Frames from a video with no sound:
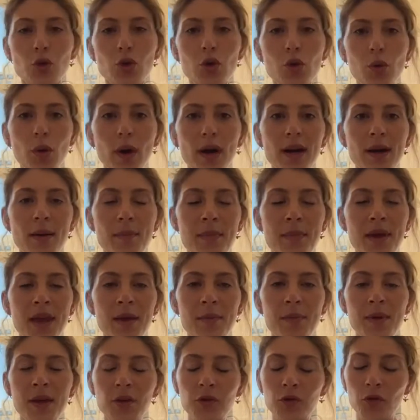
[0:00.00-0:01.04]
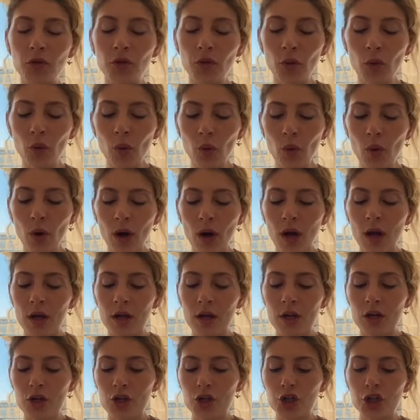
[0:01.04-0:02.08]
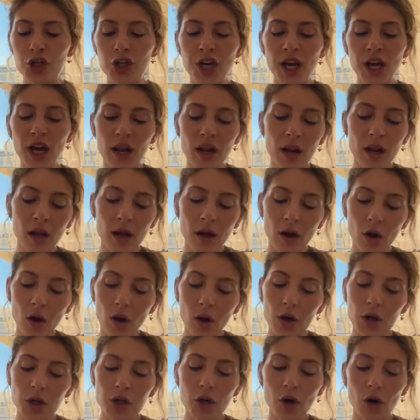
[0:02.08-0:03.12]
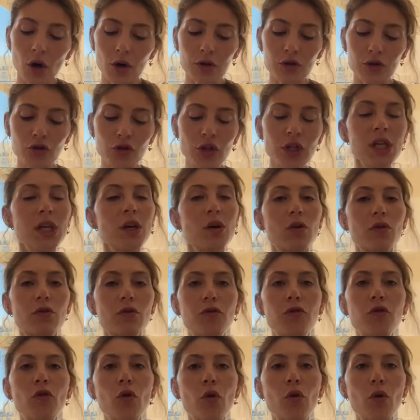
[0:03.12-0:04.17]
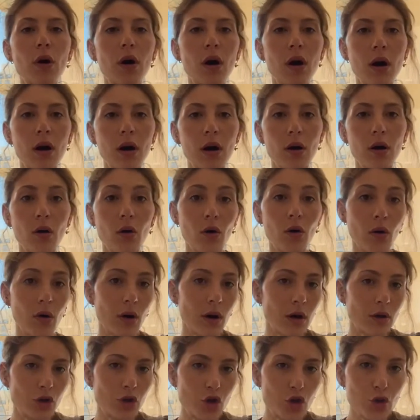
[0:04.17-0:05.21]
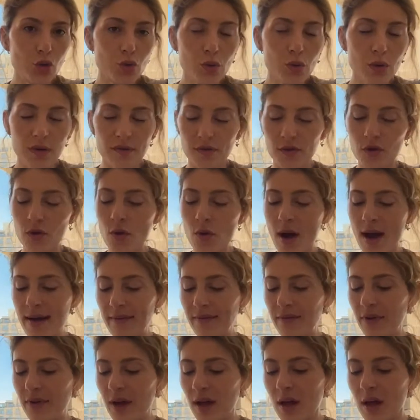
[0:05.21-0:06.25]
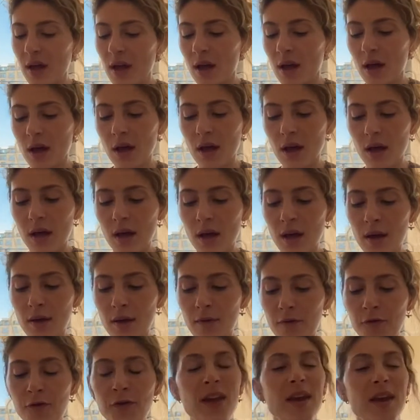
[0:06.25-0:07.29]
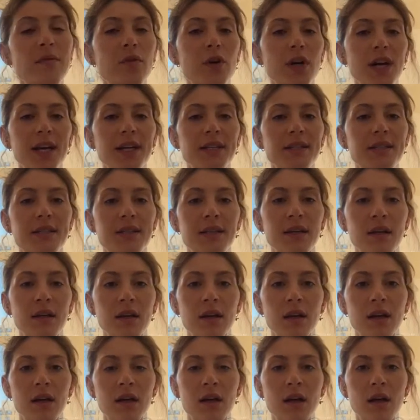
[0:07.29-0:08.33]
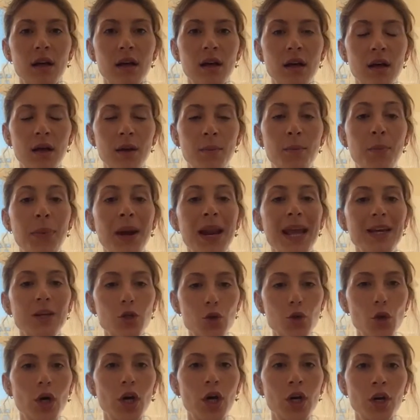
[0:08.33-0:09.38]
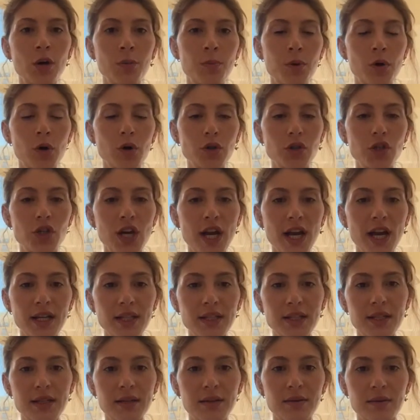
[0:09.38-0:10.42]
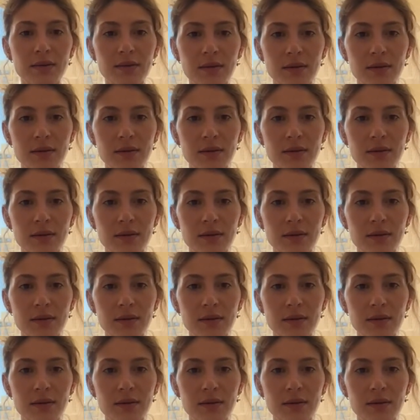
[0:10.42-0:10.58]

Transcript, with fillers: Do you want to maybe to share your three or four or two, if you have, uh, favorite play to earn project?